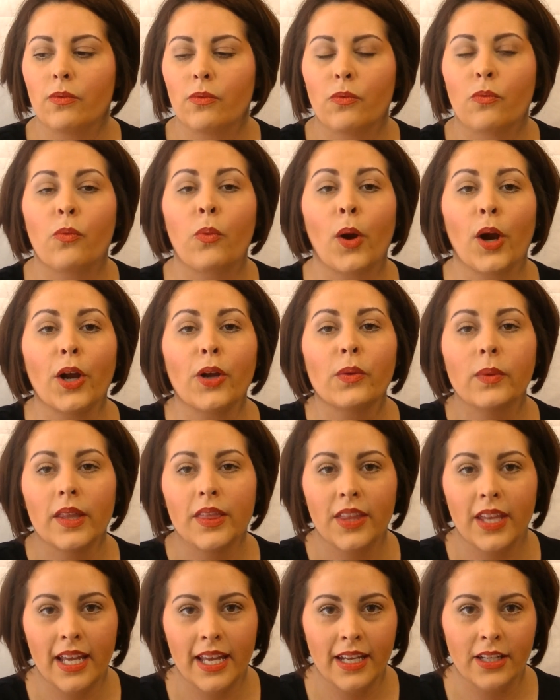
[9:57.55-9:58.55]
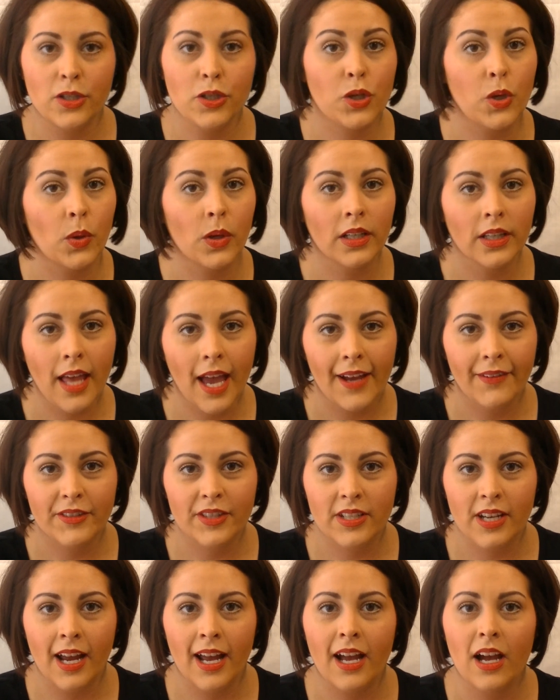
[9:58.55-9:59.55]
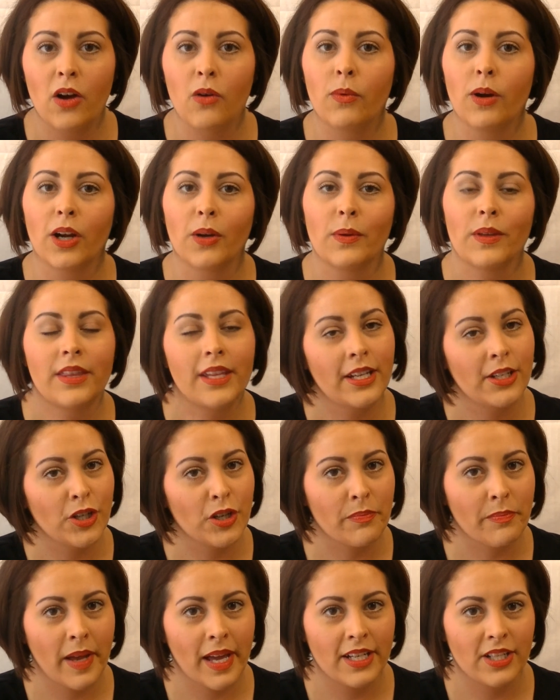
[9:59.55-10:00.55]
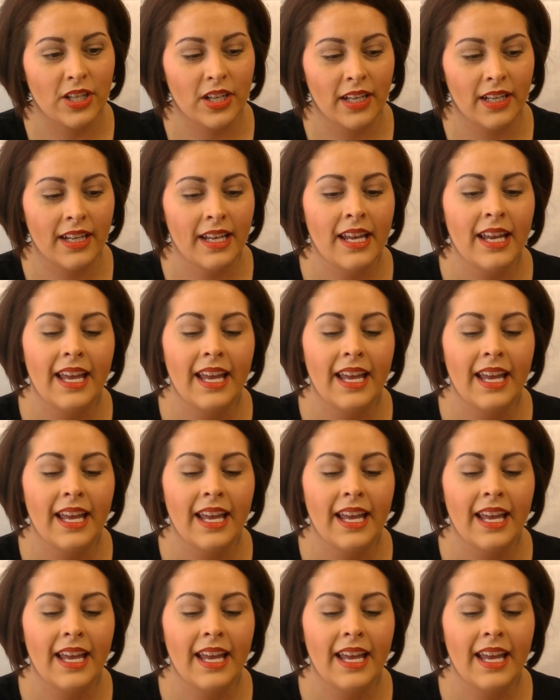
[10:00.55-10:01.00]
Work within your lifestyle, work within your budget,